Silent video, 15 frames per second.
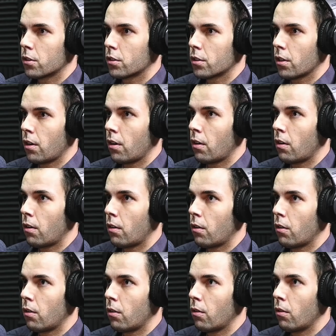
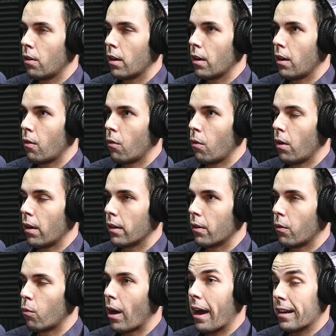So
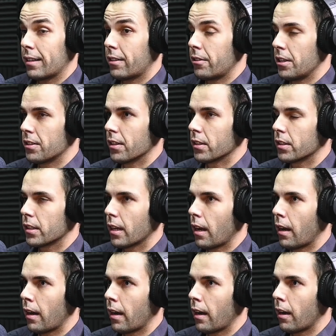what are the reasons?
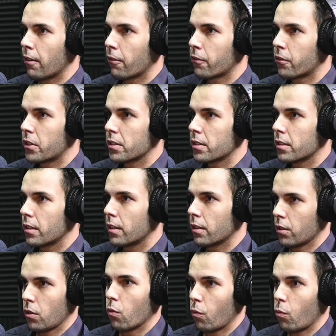First,
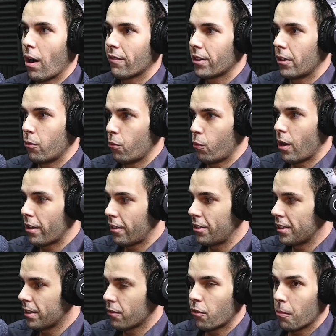what are the
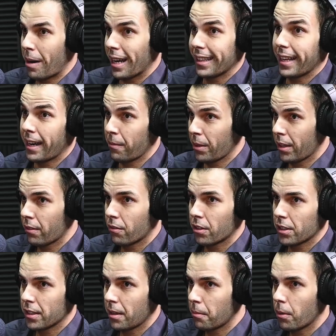reasons for my timing,
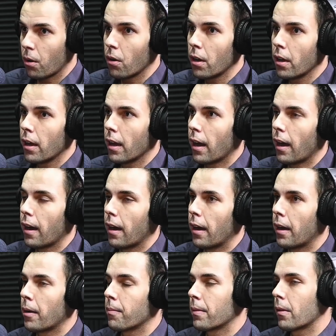for example?
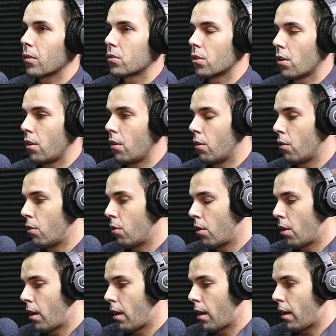So
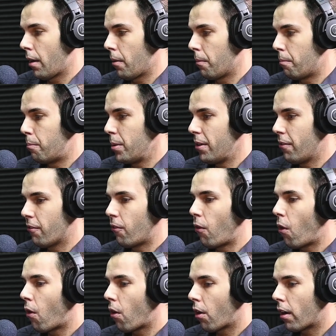
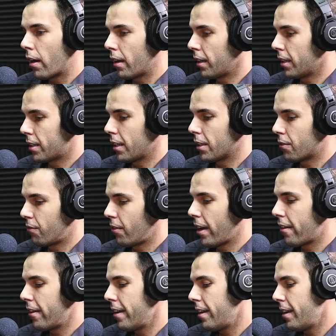before, it's
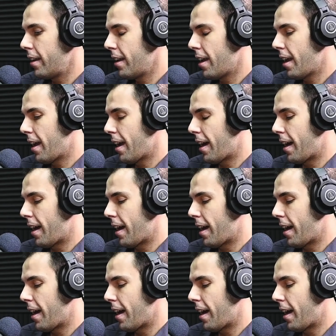very,